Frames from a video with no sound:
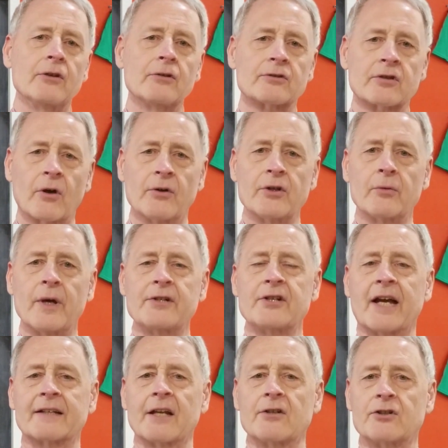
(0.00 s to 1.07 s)
So you
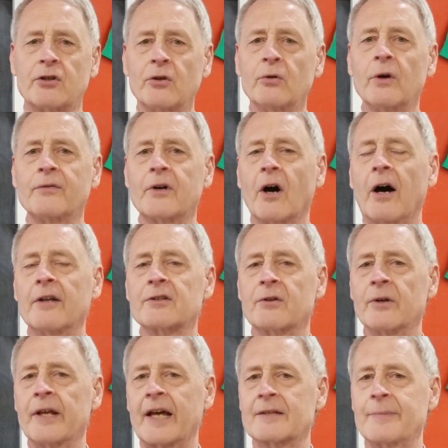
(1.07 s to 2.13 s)
rejected 2 of God's
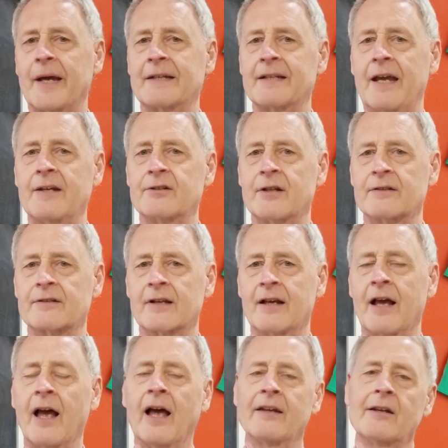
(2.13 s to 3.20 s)
good expectations.
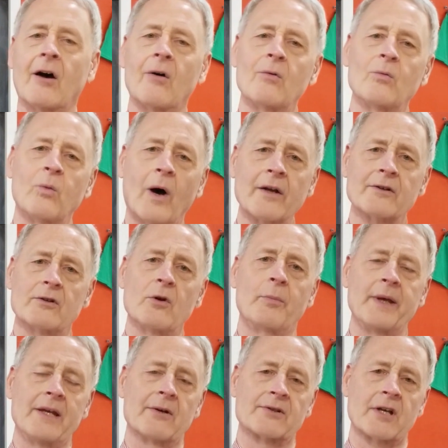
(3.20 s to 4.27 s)
No wonder you
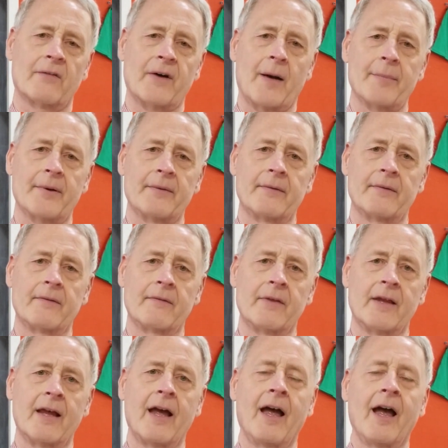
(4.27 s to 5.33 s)
beat yourself up."
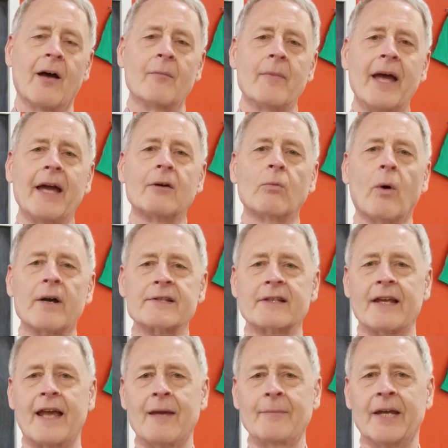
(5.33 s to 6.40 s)
Meg wasn't
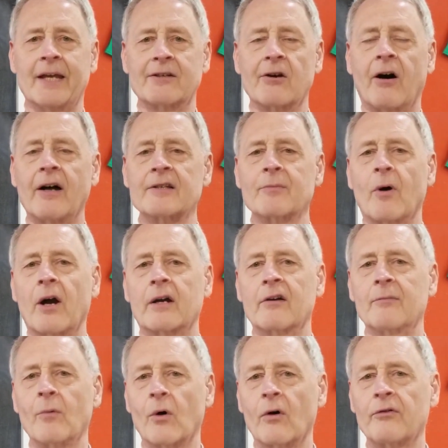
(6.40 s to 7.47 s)
aiming at God's mark of
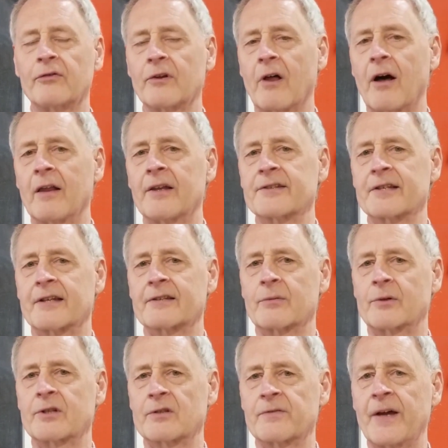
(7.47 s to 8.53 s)
moral flawlessness,
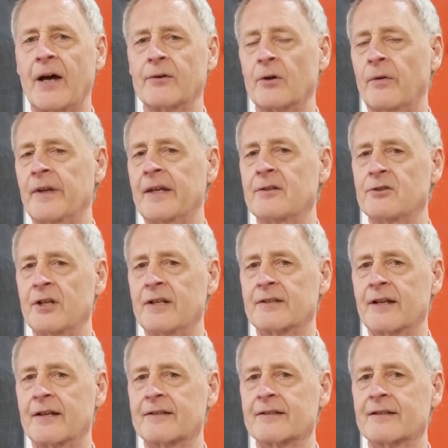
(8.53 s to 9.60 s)
which is found only in
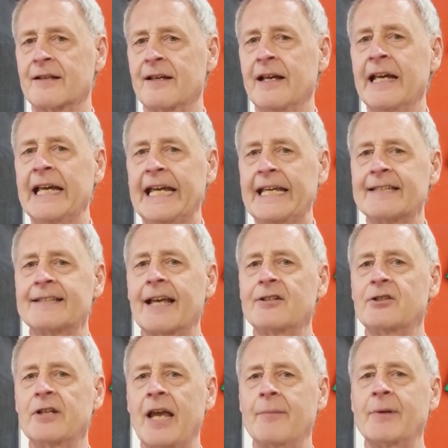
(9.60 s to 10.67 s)
Jesus. Instead,
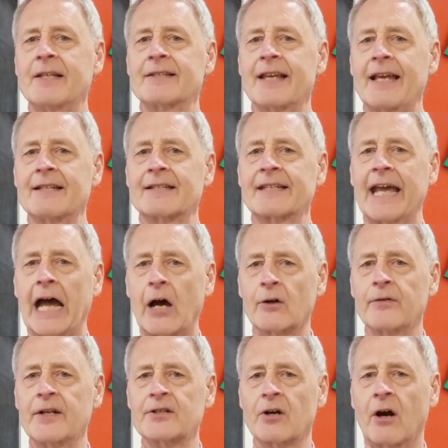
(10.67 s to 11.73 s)
she aimed at Satan's
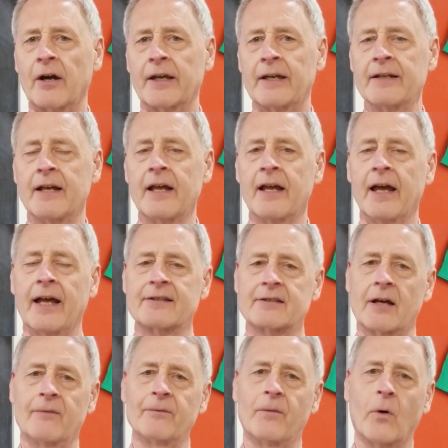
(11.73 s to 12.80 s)
counterfeit target at
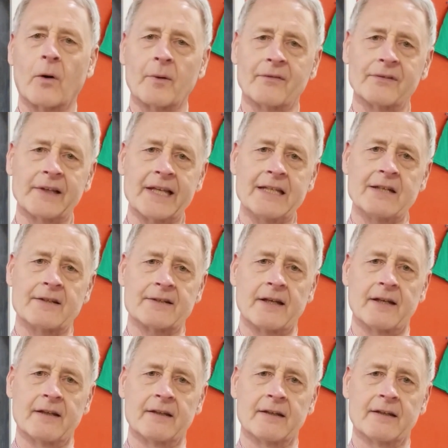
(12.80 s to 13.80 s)
some form of leniency.